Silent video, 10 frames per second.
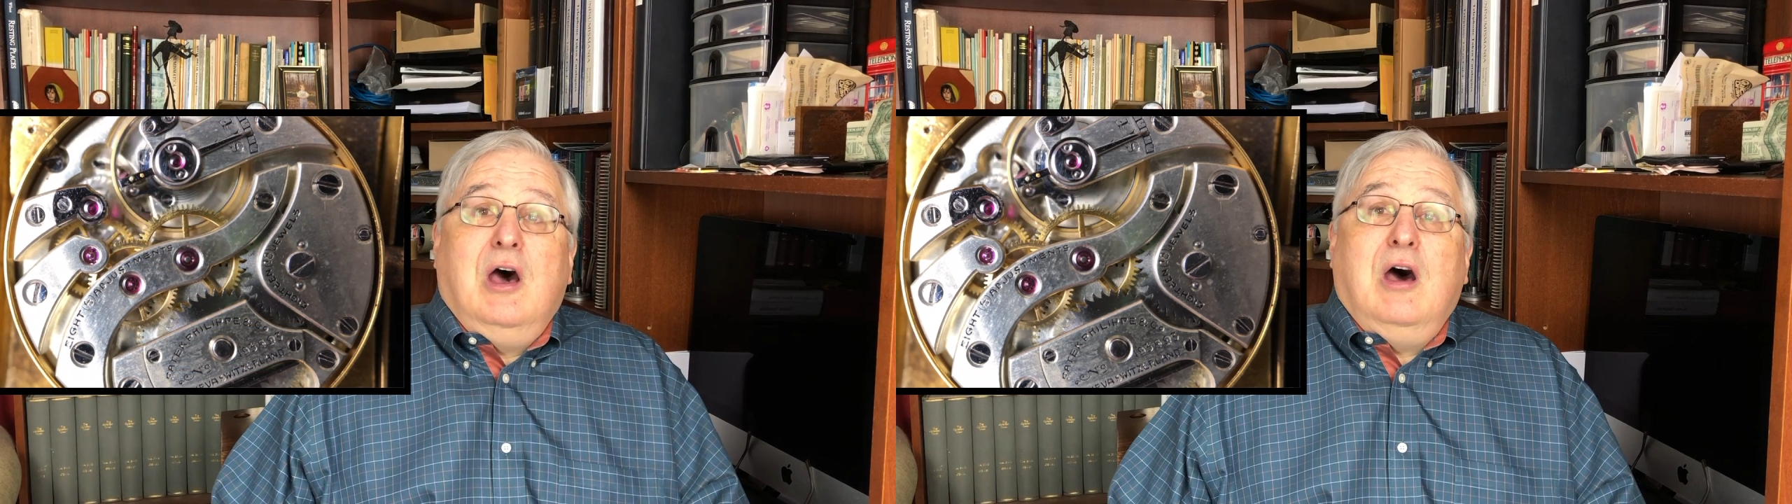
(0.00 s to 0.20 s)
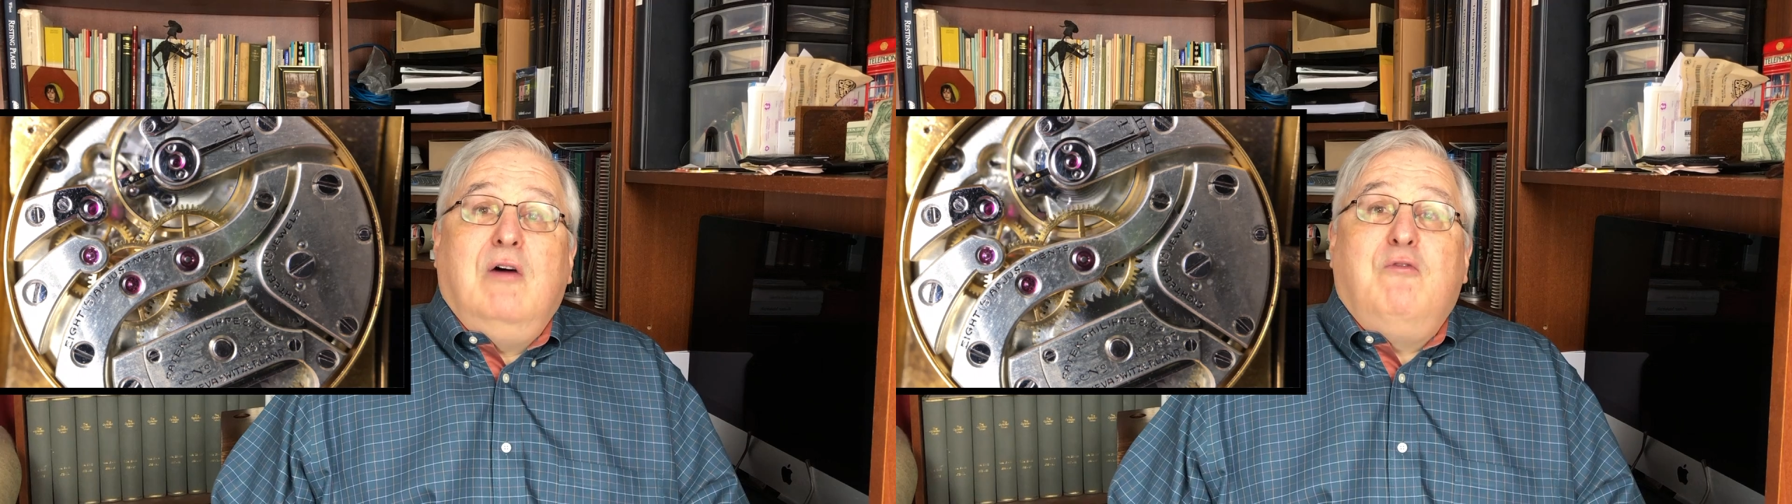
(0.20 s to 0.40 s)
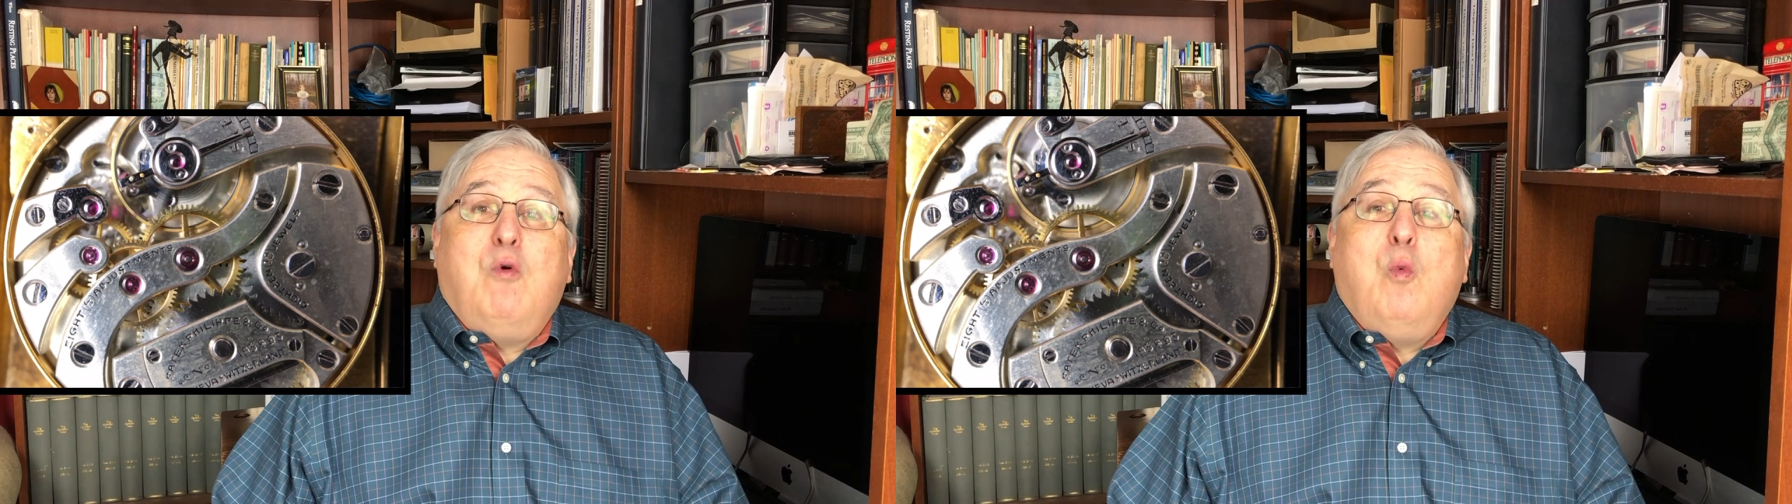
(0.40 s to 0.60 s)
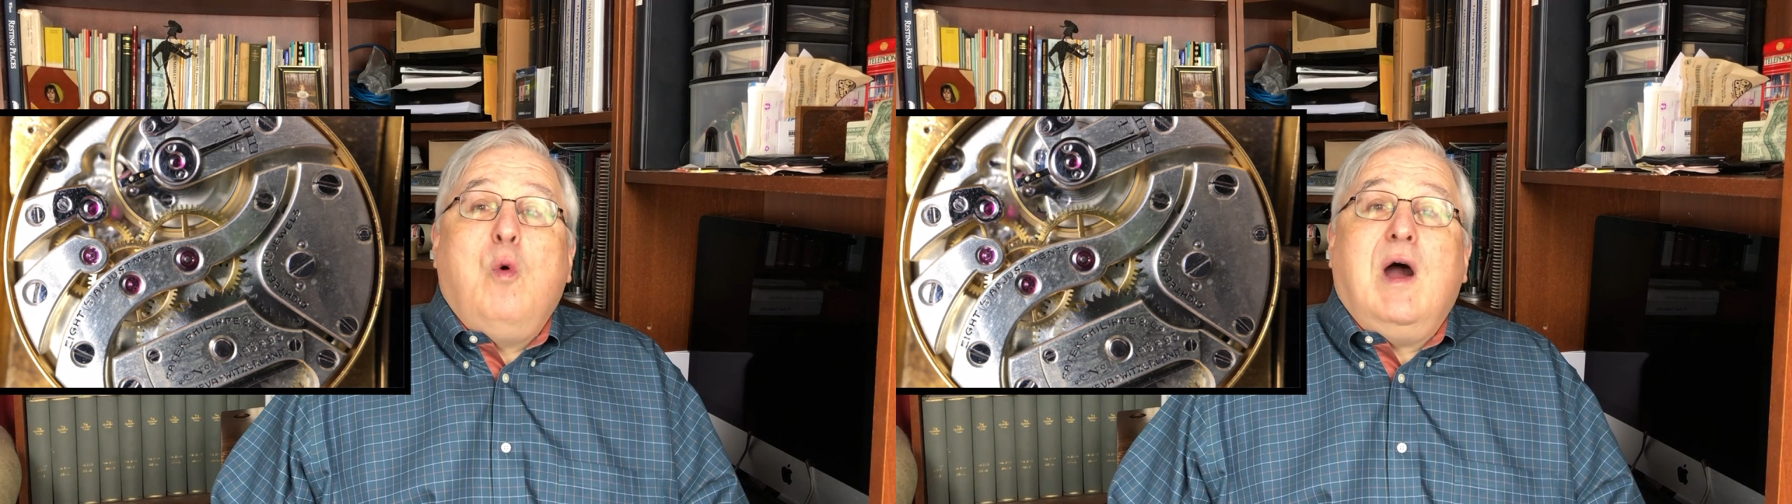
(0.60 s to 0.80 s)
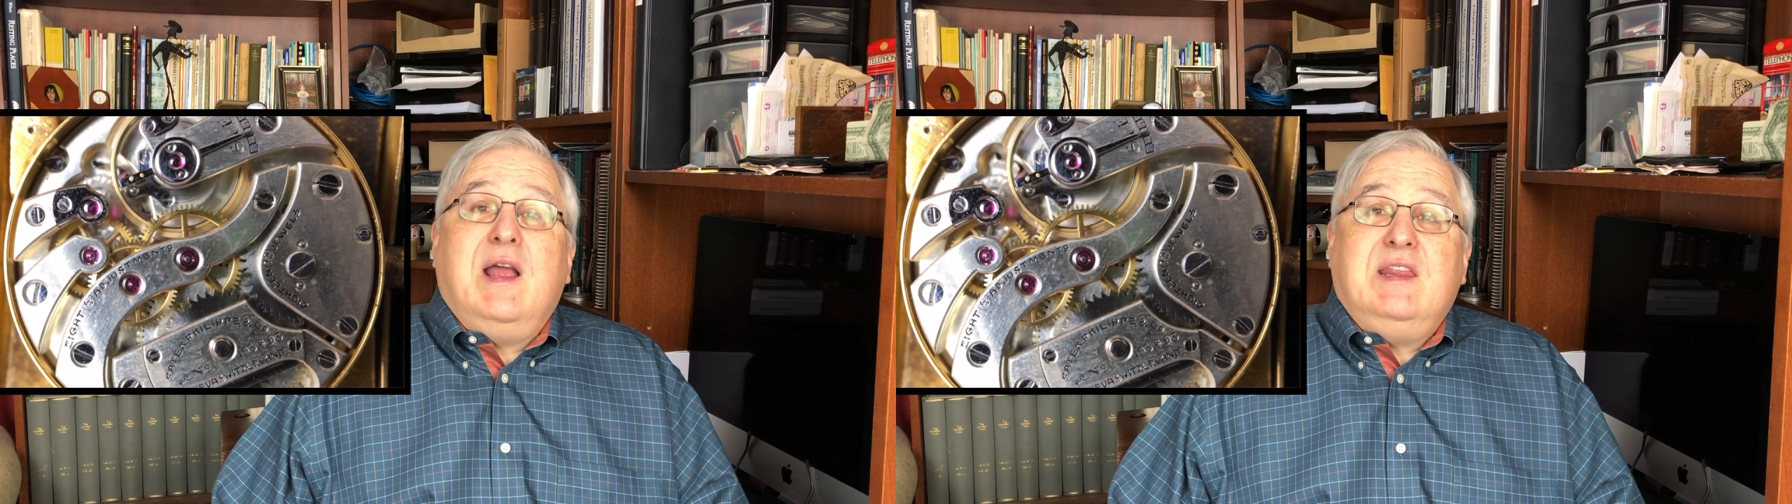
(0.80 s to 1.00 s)
of
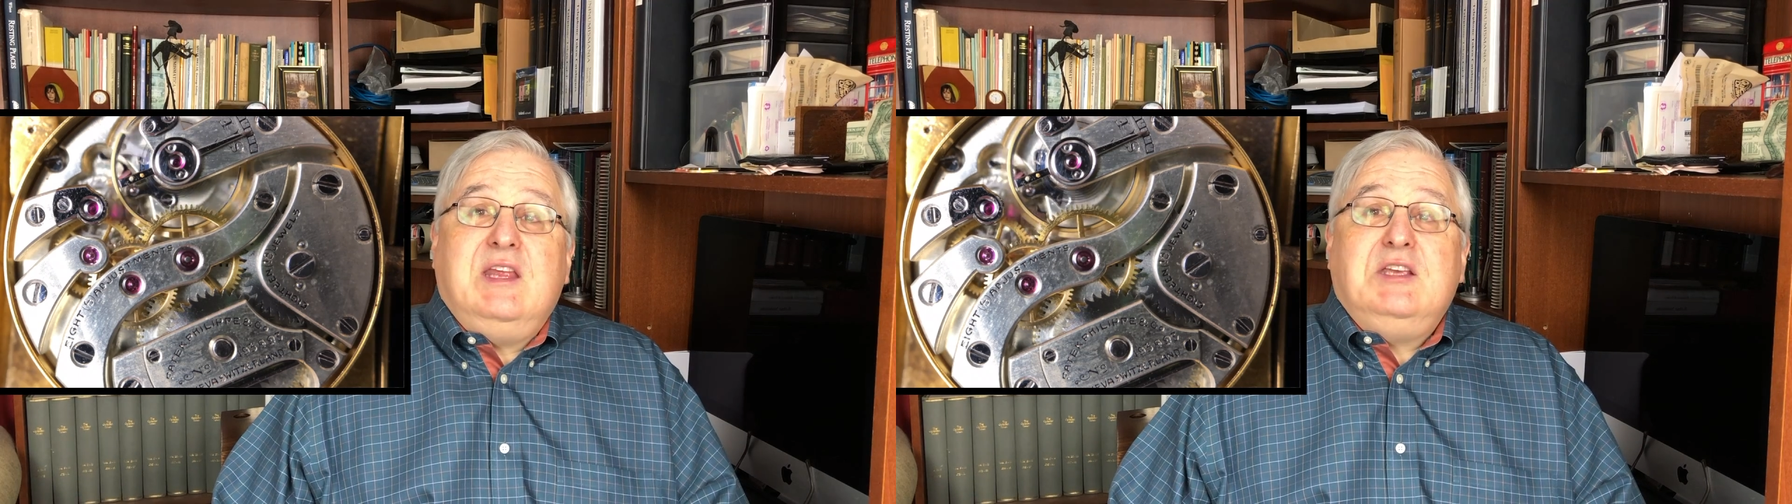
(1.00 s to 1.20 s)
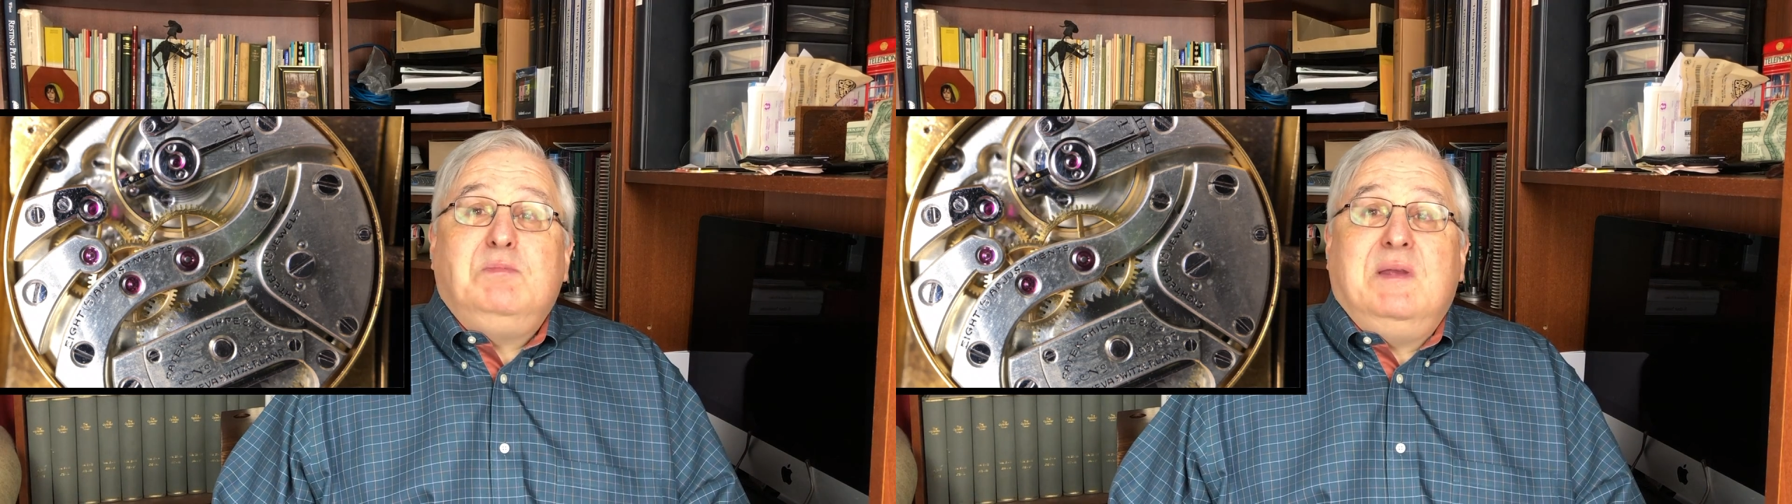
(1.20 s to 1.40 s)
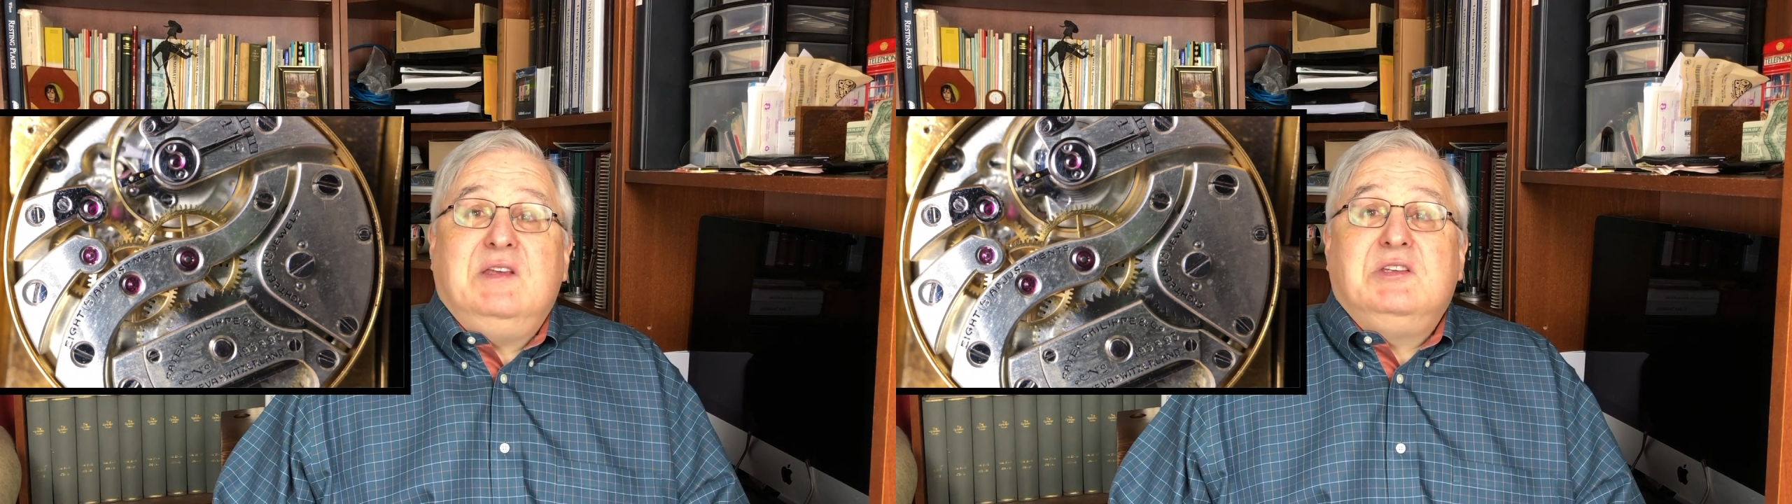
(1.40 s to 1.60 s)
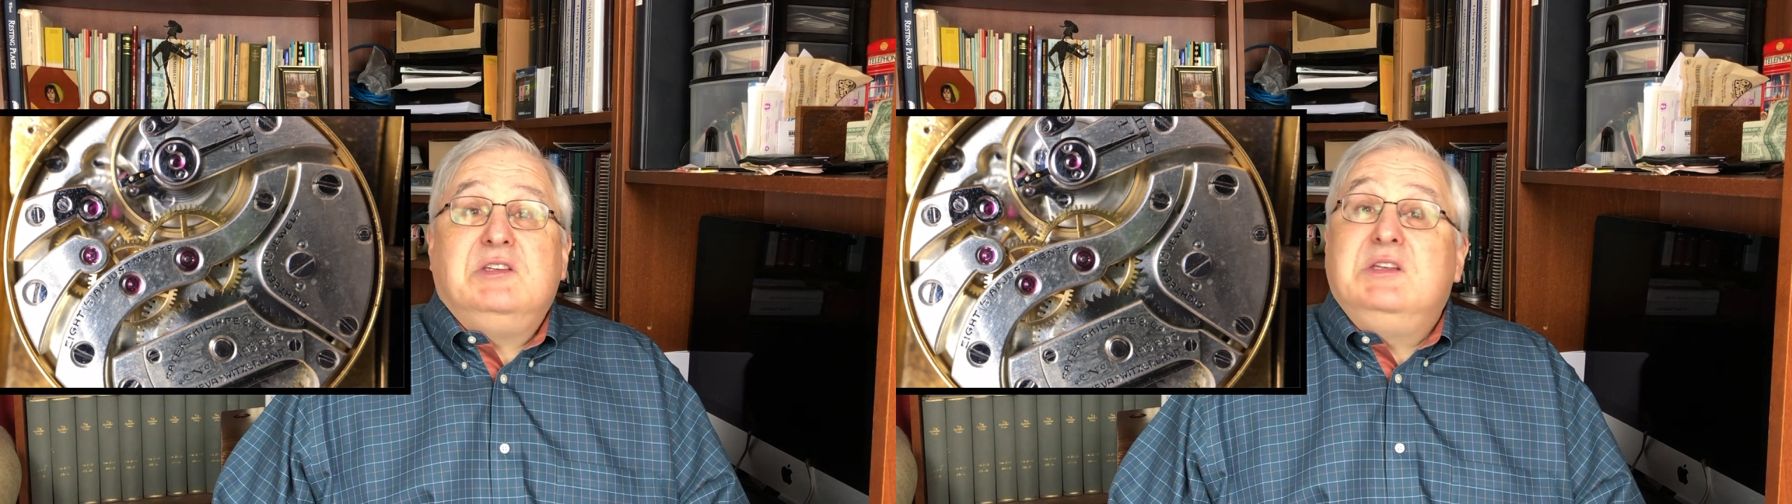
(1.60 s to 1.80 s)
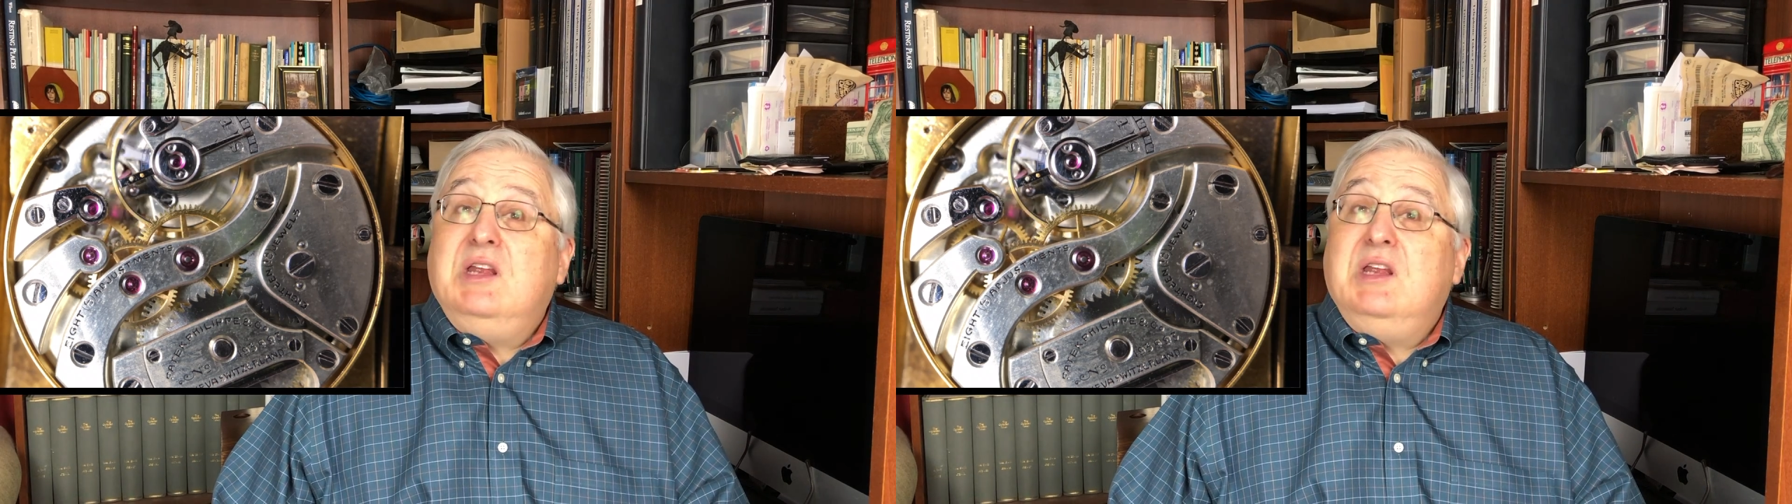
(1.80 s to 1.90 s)
why these pieces